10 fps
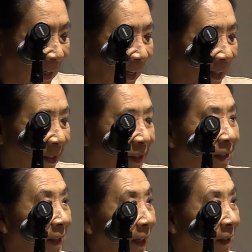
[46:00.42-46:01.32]
At
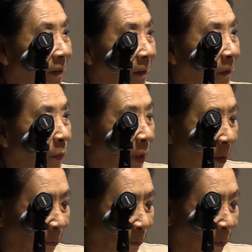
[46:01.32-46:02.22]
its nadir, we
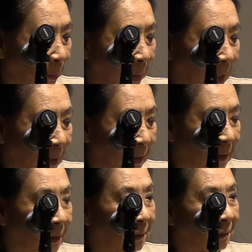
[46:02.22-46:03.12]
hope for the best.